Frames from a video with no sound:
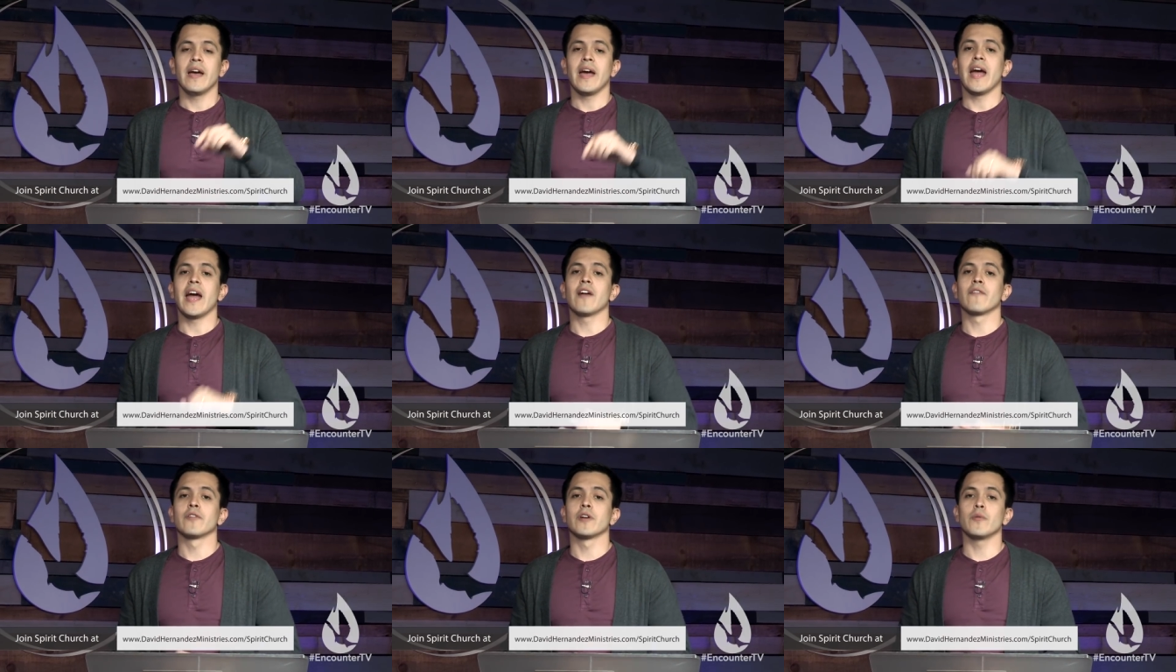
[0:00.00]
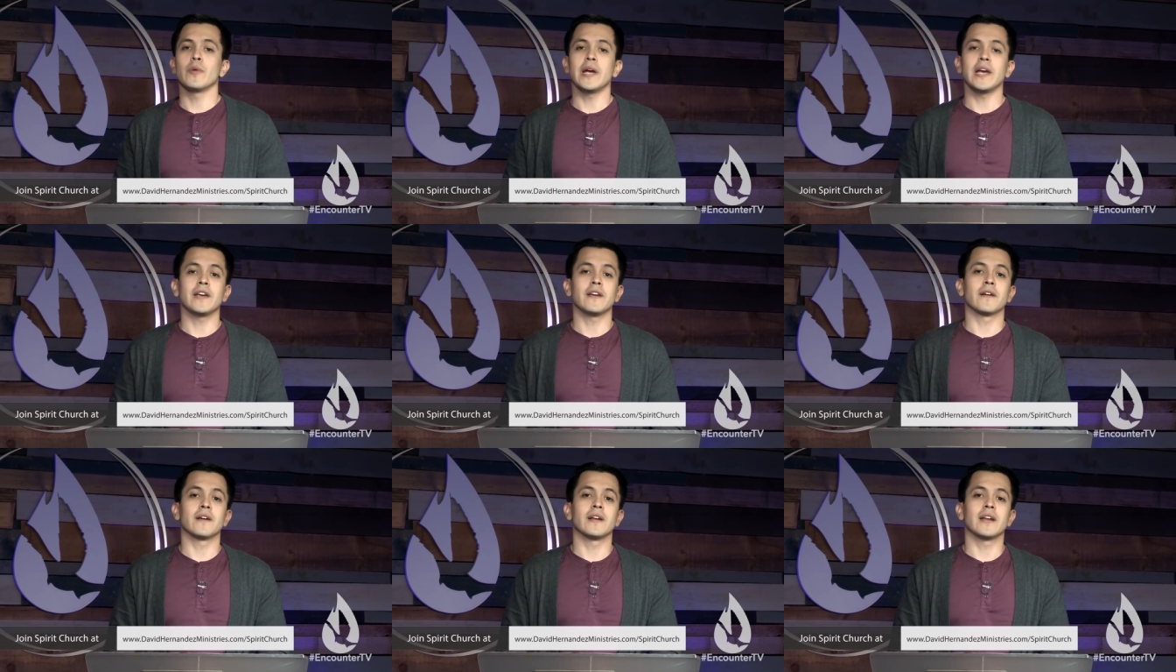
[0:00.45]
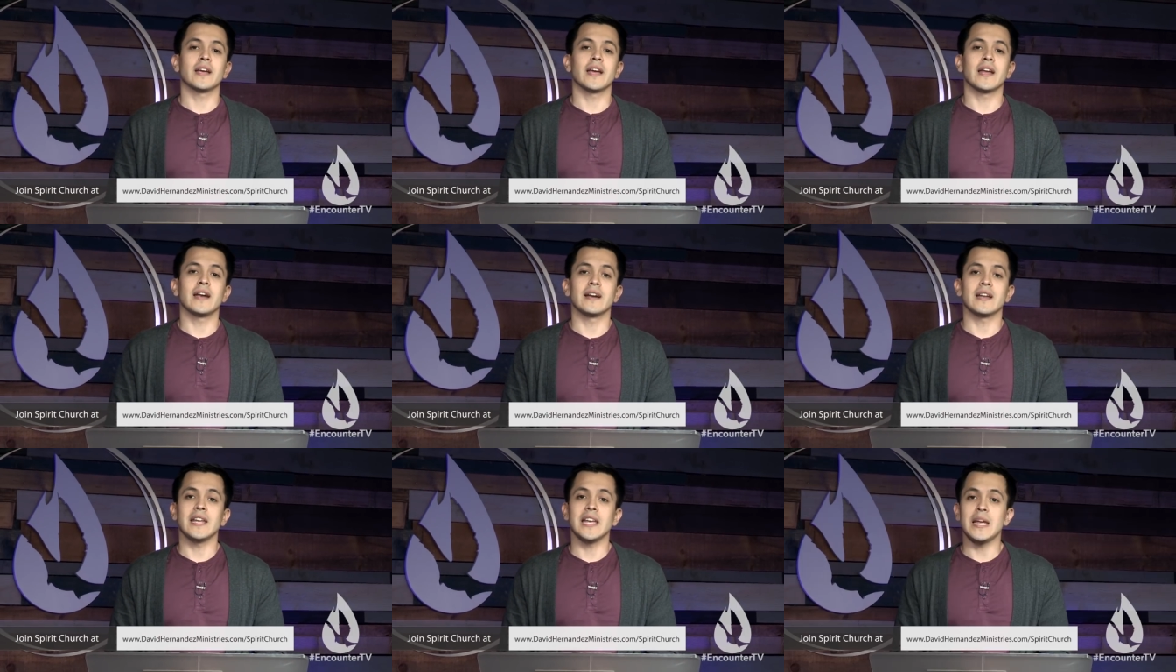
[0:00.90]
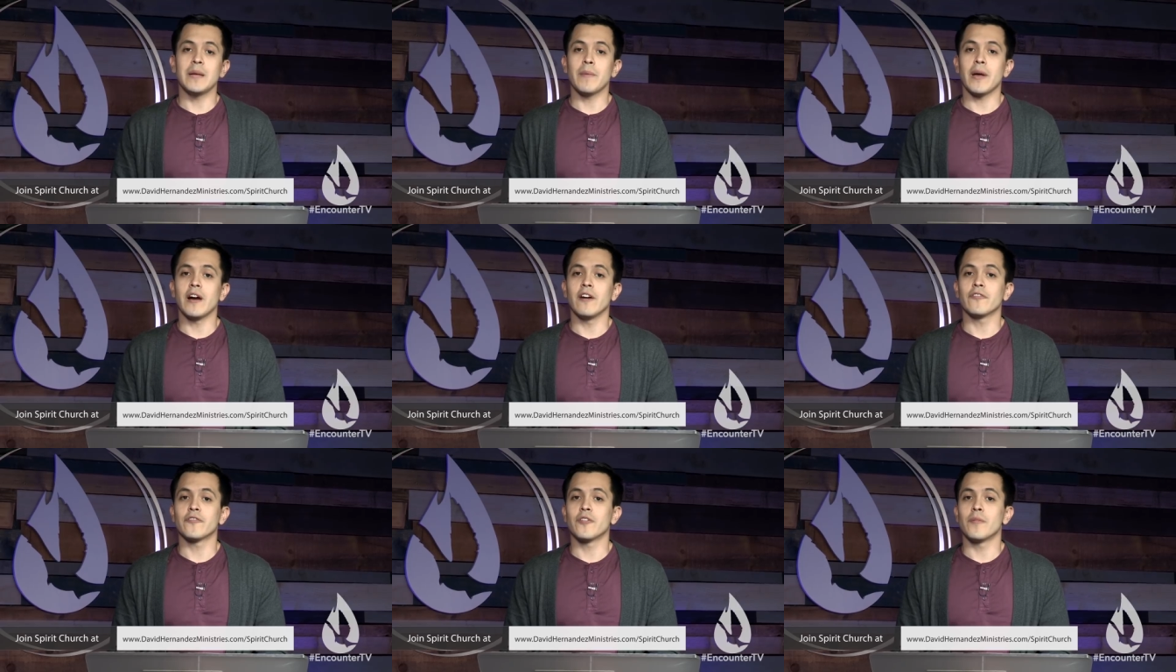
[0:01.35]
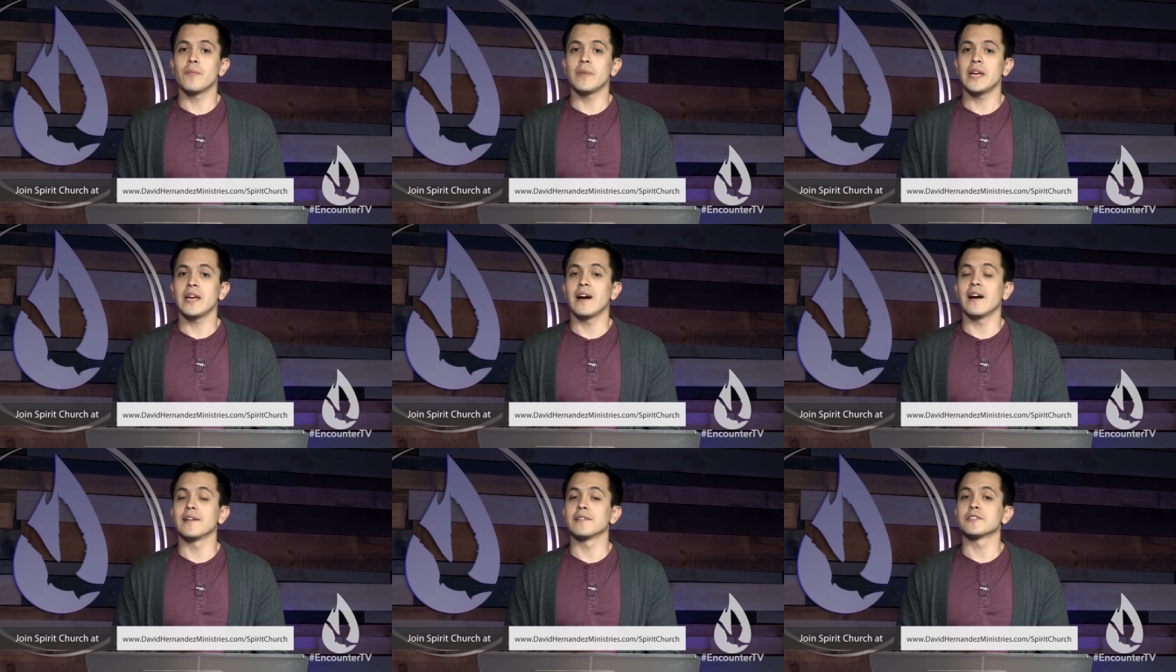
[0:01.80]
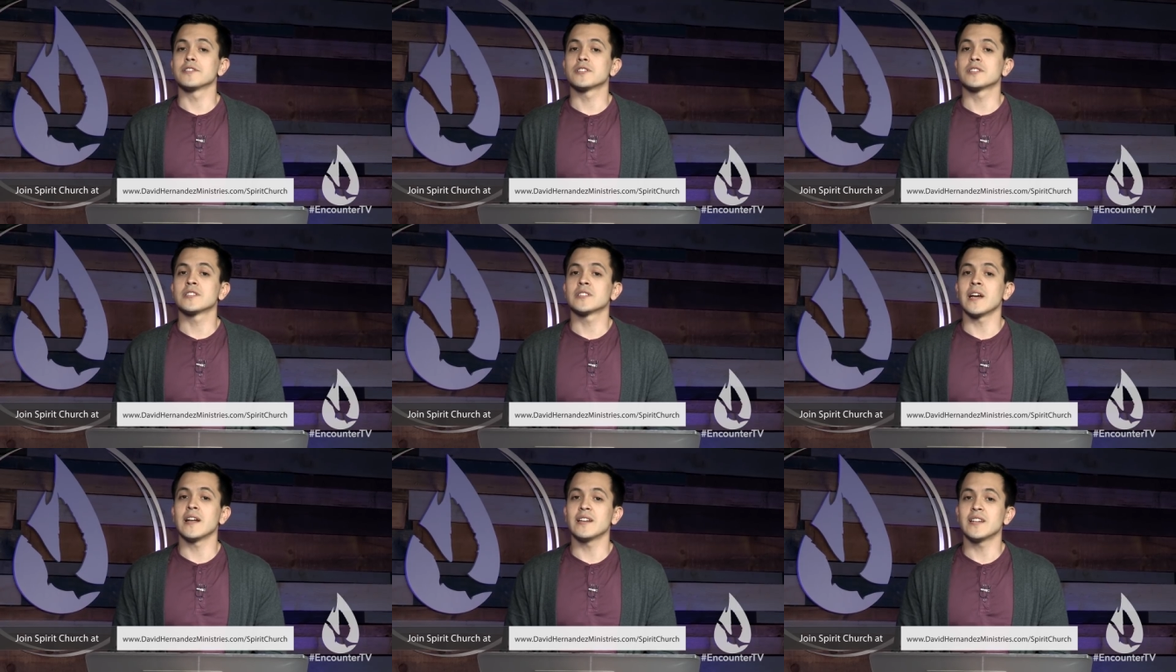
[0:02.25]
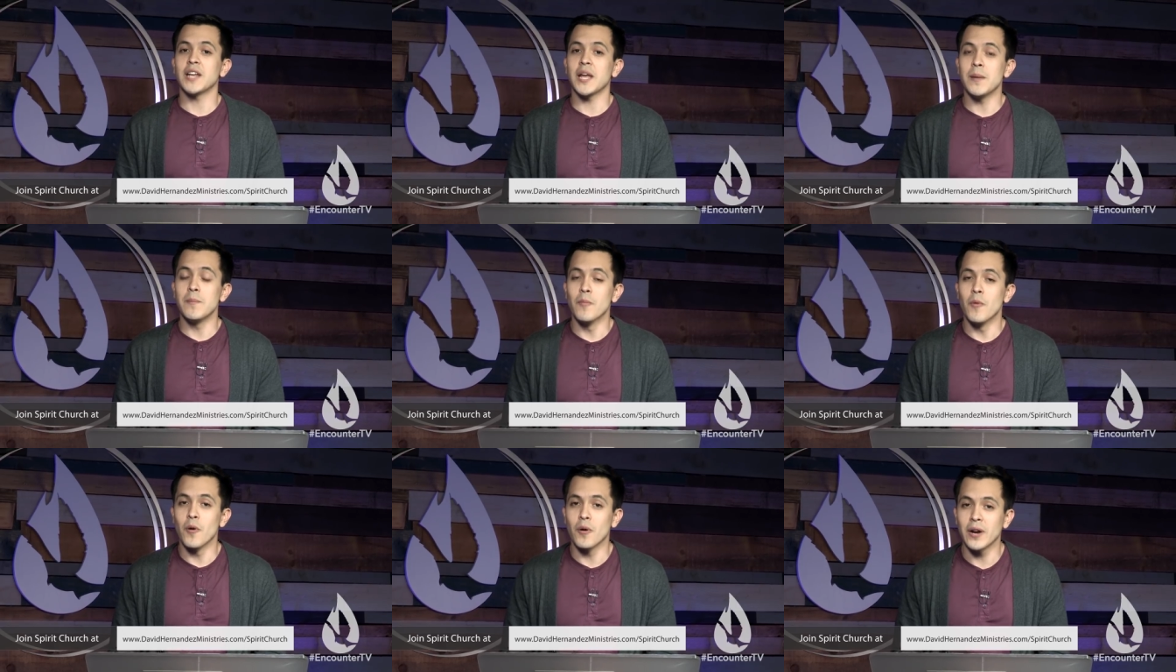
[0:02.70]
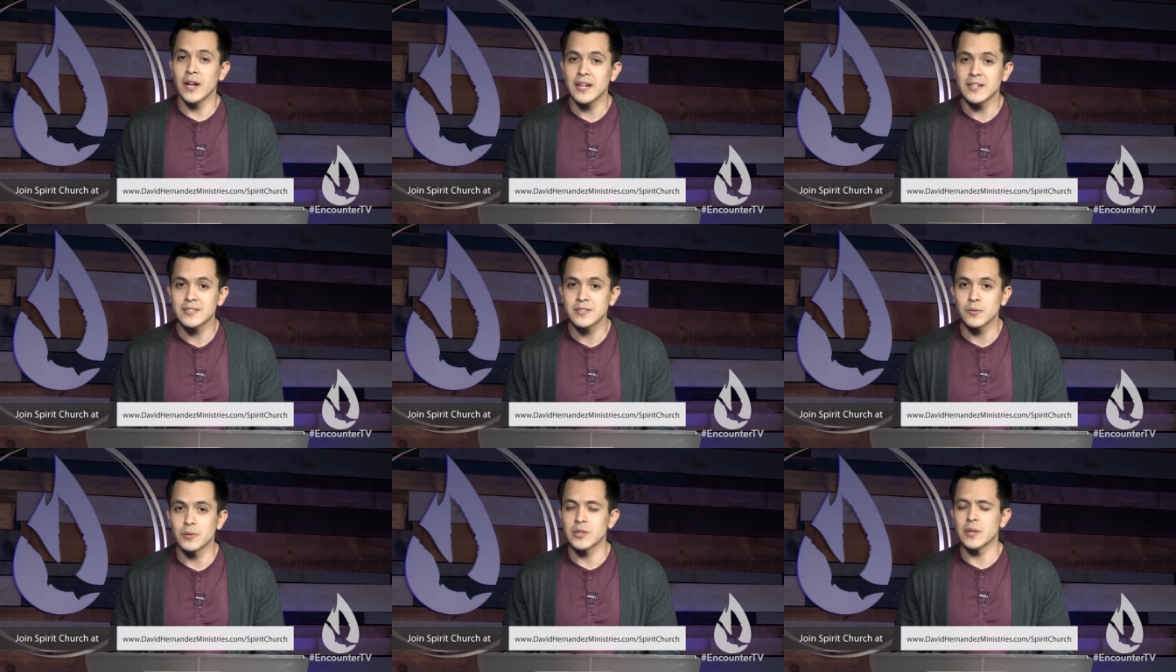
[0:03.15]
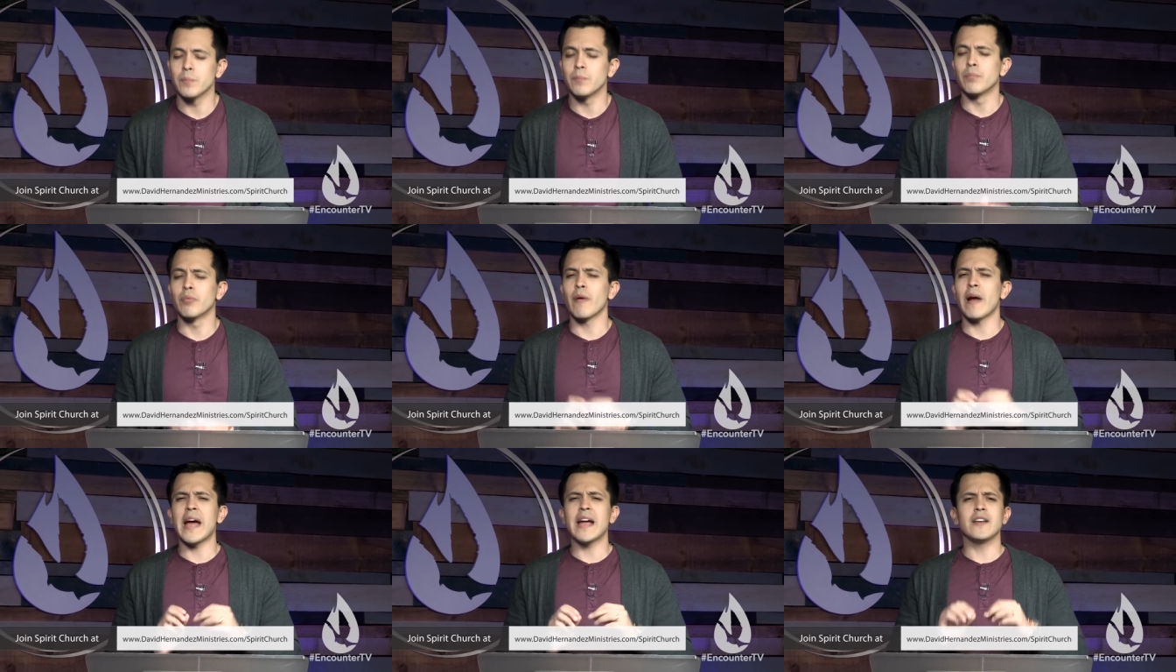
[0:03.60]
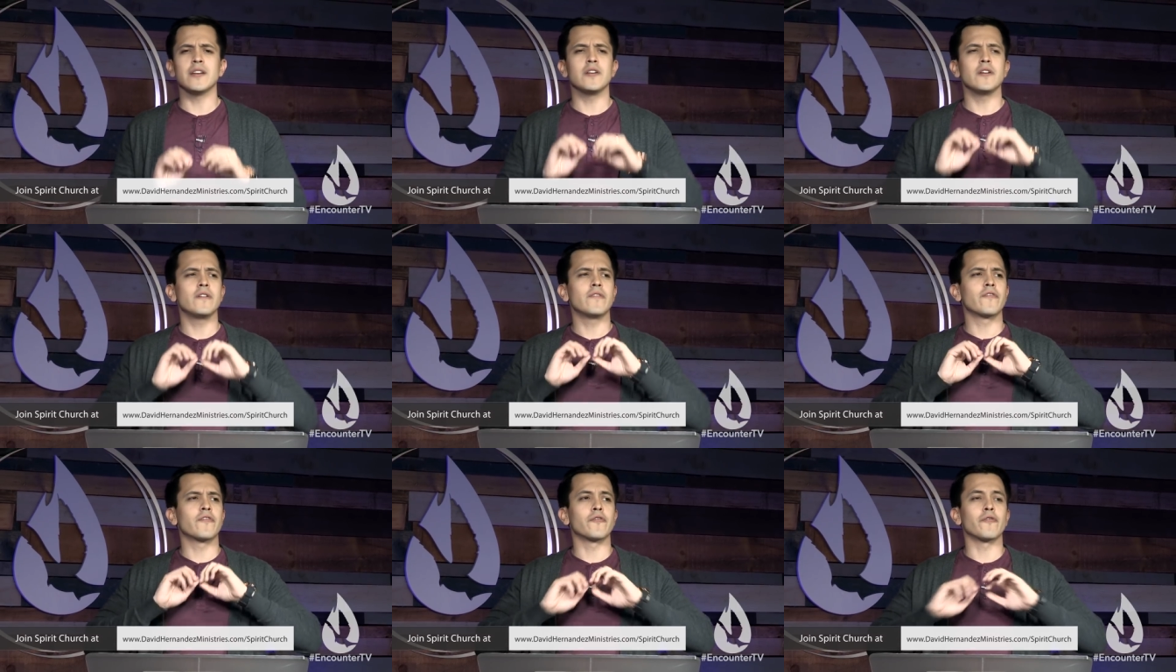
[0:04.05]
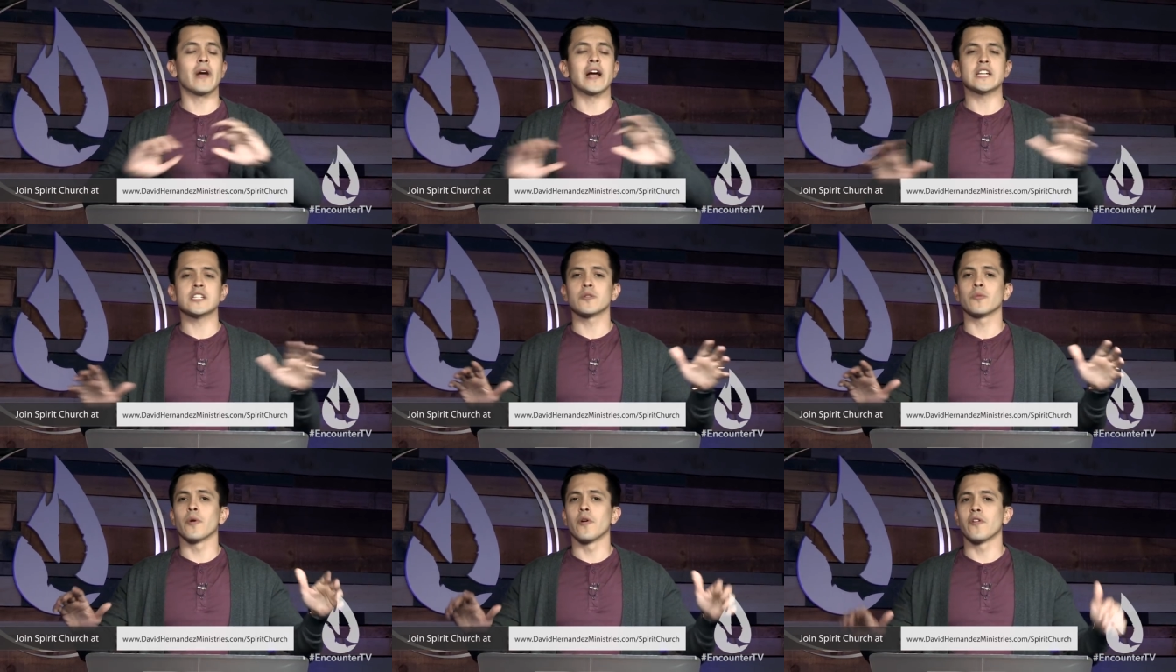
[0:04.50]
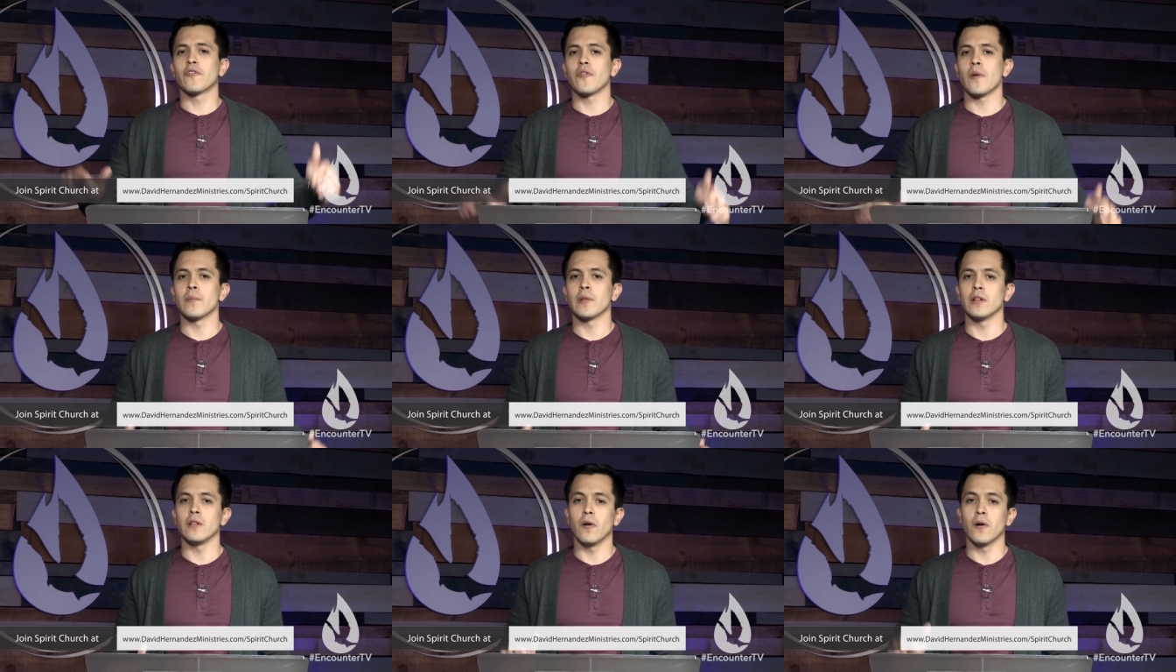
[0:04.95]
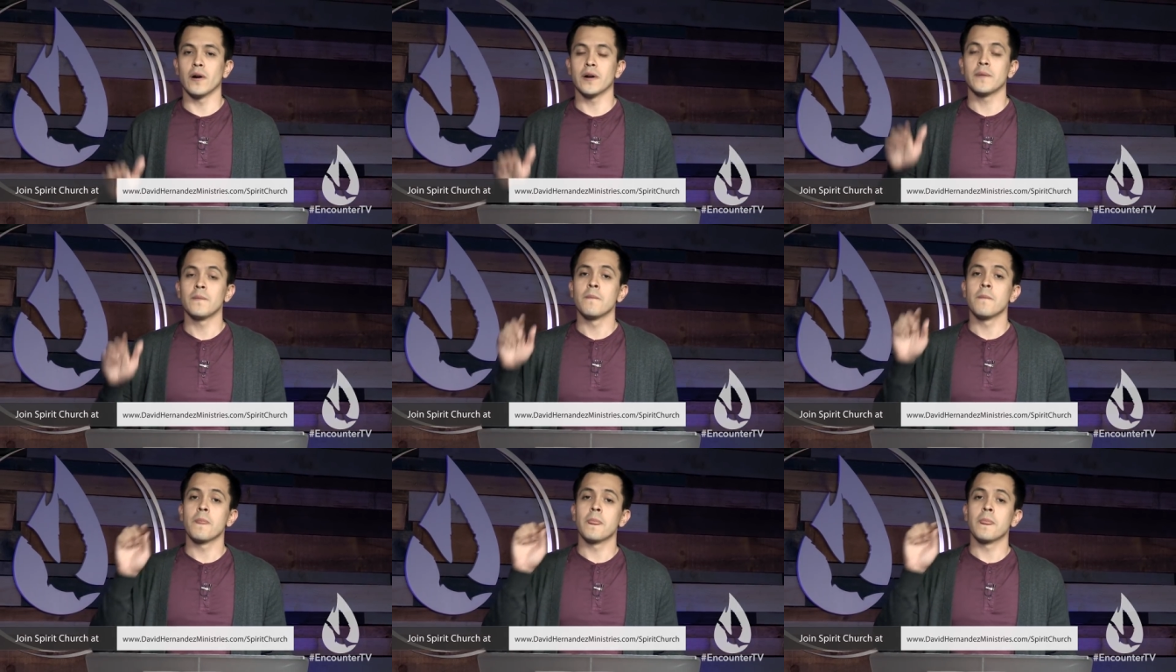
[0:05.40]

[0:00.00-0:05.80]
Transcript: Every week, you're going to get an email from me on Sunday mornings with a brand new, fresh word from the Lord,